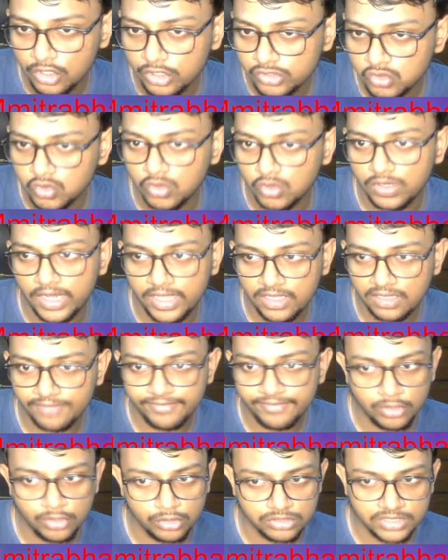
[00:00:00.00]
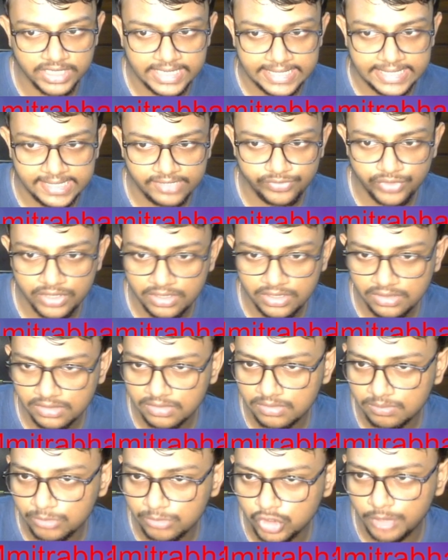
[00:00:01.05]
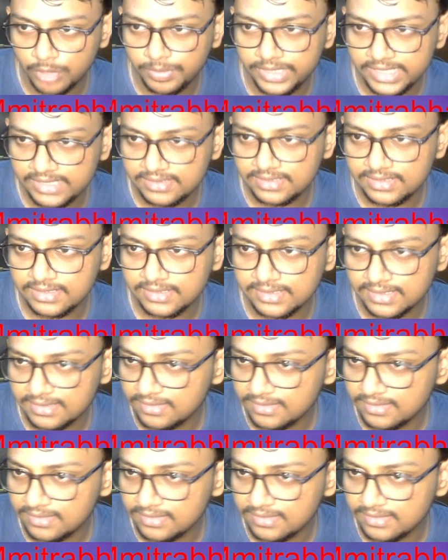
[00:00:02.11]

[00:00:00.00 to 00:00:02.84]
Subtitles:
So like if he goes king d3, bishop d6,